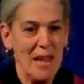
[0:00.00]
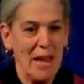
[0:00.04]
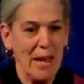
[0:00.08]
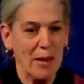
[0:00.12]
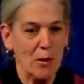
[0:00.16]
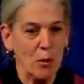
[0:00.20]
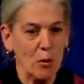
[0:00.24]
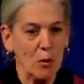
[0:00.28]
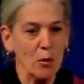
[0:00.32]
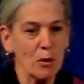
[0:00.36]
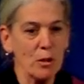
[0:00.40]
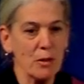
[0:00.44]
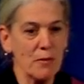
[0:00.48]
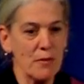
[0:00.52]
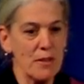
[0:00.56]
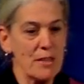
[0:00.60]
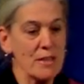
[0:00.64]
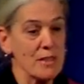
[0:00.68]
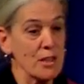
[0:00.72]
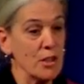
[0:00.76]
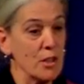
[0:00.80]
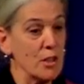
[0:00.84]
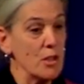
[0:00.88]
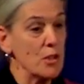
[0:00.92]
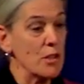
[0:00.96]
And all of
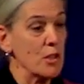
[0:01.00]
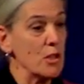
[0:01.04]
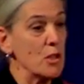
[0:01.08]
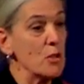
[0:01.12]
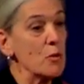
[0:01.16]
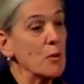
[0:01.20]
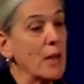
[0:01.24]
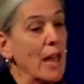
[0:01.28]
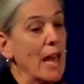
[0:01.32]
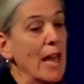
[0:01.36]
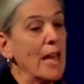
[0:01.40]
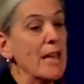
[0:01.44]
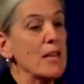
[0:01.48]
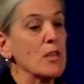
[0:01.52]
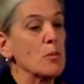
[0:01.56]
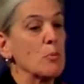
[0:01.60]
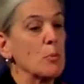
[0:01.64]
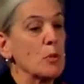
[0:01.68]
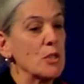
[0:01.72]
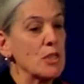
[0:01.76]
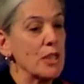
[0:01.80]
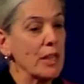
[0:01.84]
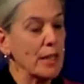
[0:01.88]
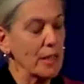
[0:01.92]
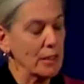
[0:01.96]
these, the UK is
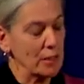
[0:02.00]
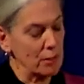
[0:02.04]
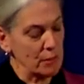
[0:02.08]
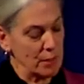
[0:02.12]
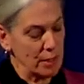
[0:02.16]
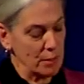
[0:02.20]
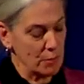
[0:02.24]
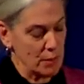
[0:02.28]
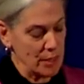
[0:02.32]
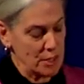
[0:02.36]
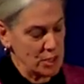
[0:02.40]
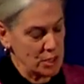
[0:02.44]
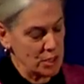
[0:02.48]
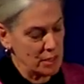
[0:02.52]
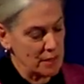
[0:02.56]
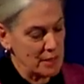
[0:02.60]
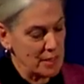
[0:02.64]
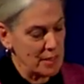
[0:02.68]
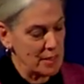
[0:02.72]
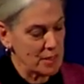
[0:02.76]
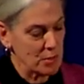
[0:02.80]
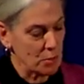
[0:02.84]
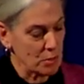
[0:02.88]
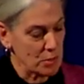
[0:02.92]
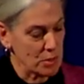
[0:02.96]
particularly rich in
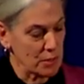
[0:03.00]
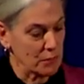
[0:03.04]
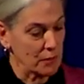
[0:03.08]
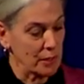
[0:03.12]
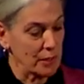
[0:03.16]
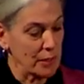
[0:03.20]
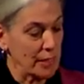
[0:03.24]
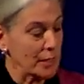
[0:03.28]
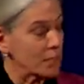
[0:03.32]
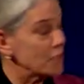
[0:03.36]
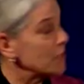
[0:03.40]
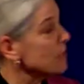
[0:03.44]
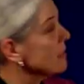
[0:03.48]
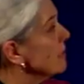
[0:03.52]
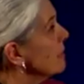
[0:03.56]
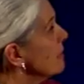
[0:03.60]
these sorts of collections.